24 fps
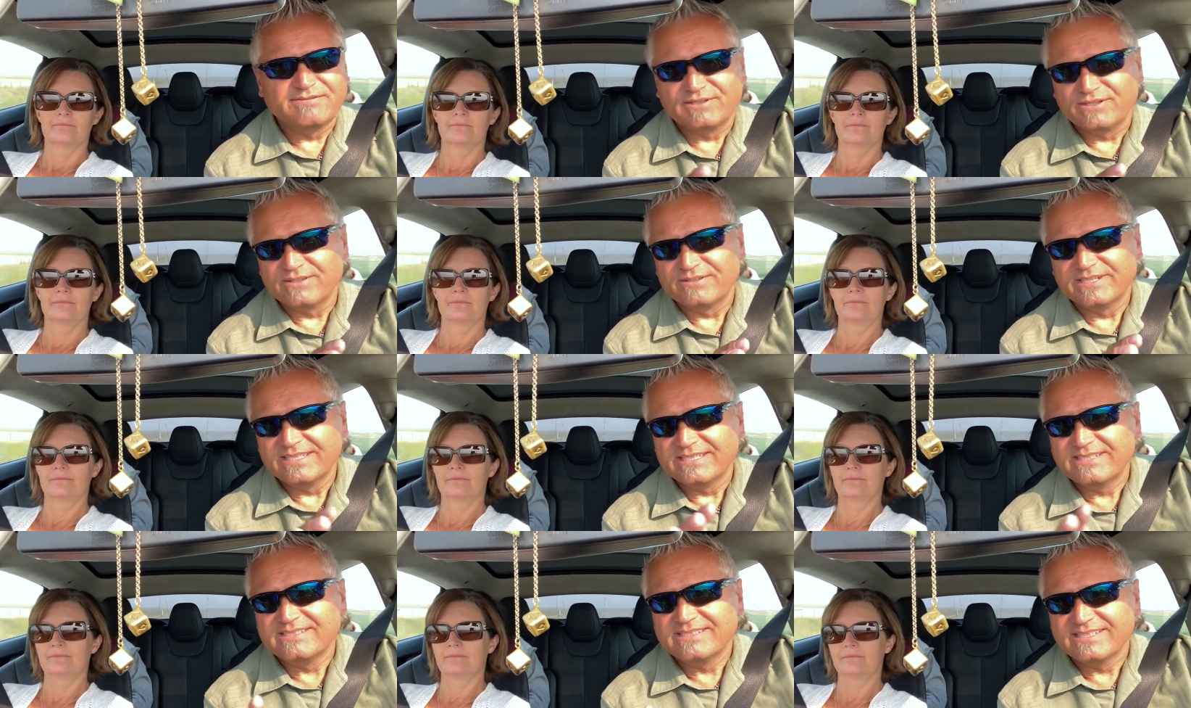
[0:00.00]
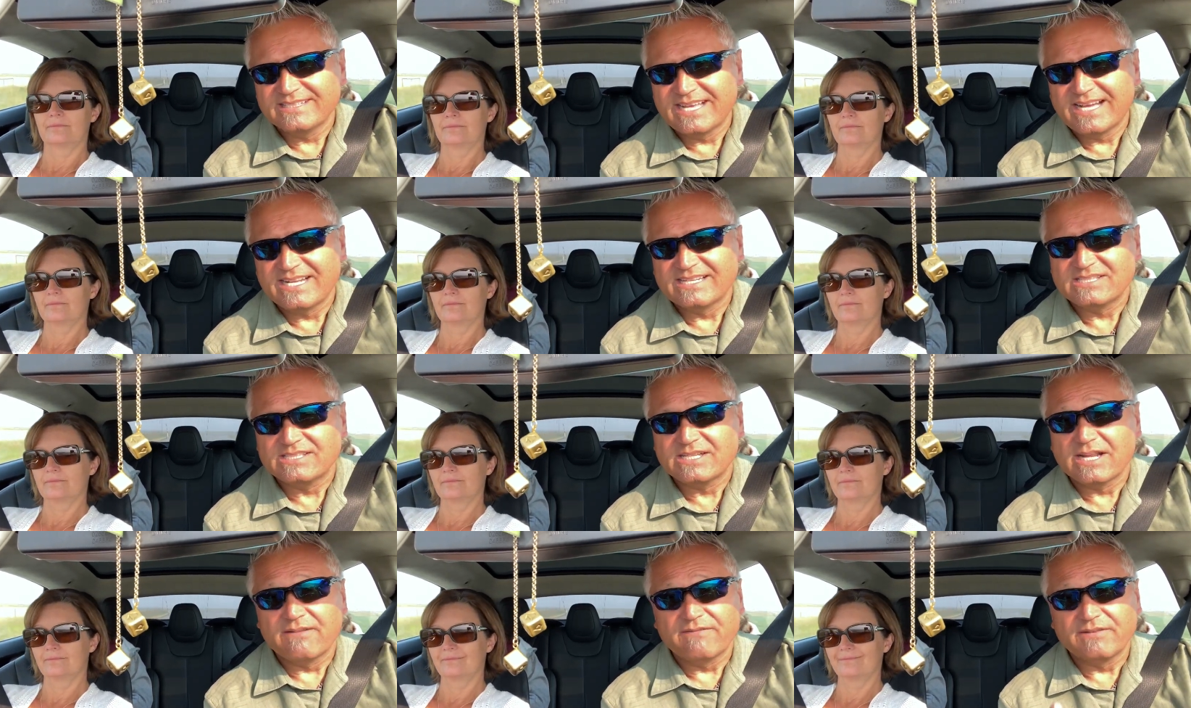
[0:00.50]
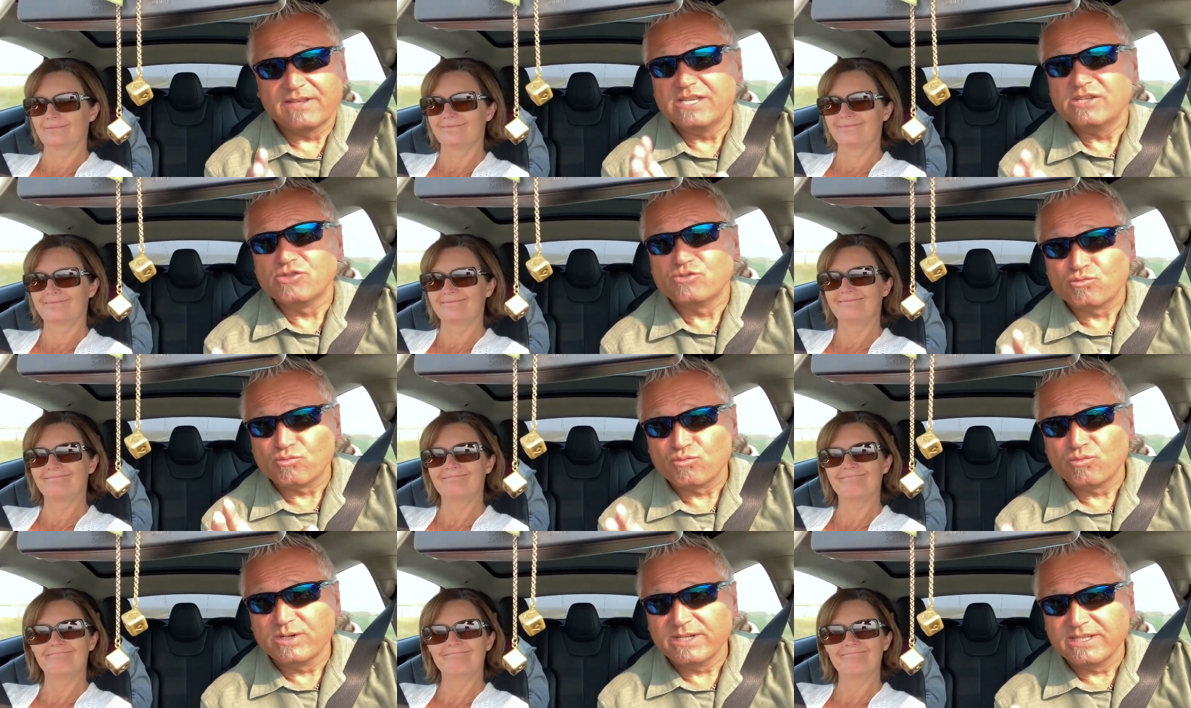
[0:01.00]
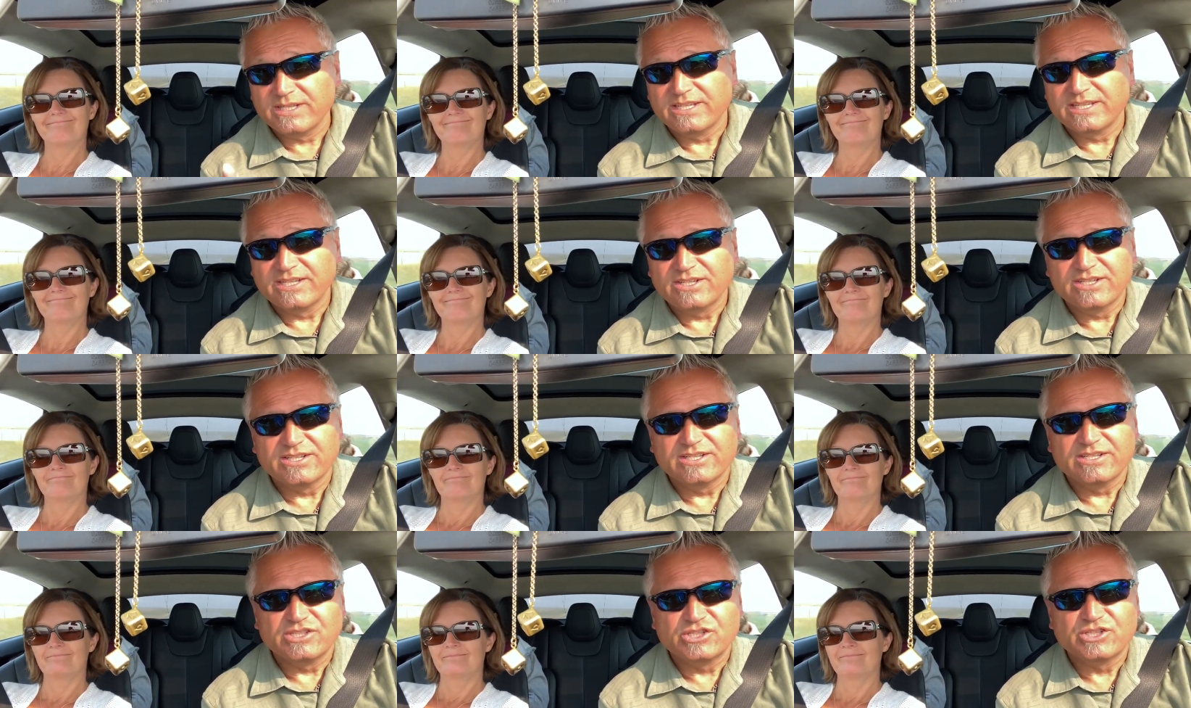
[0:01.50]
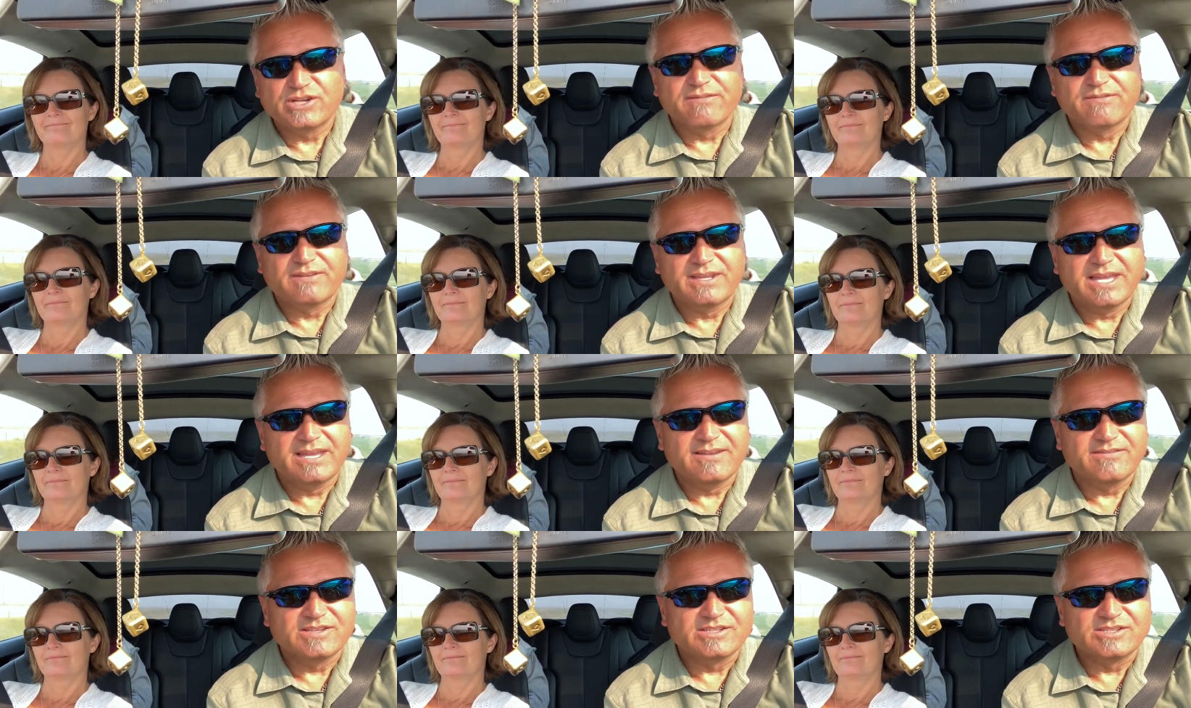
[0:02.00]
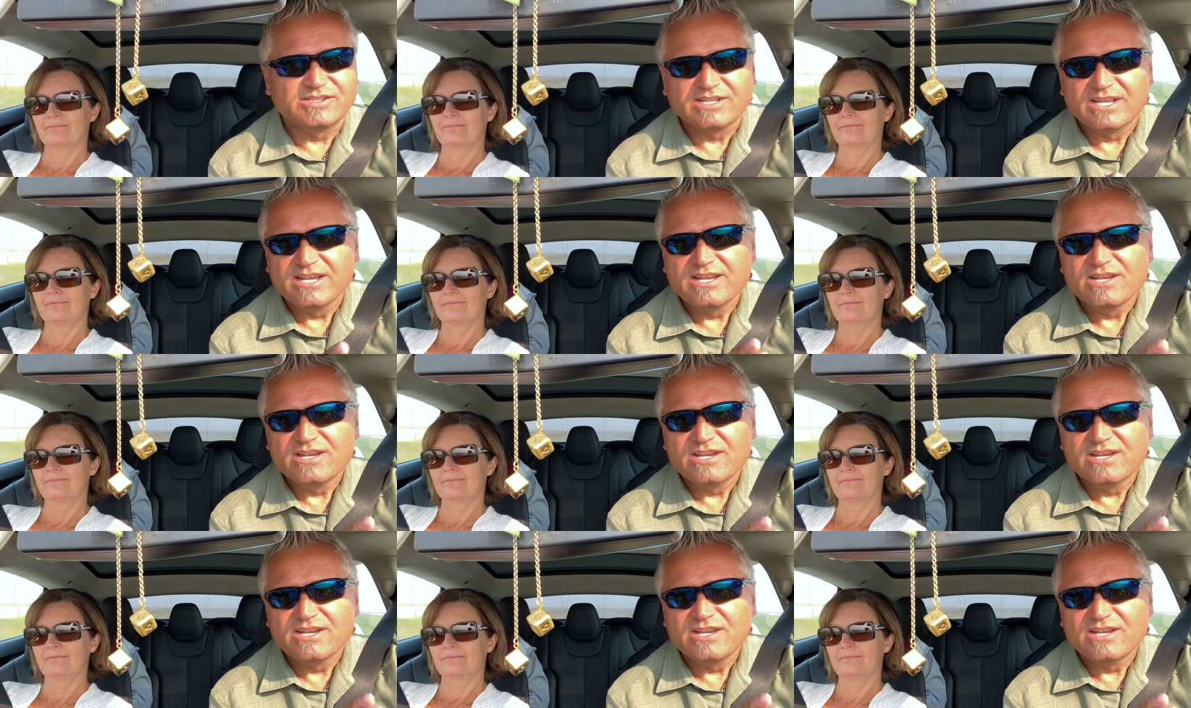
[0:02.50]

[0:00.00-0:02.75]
Speaker 1: If you're into that stuff, he's really good. Jeff Cavins,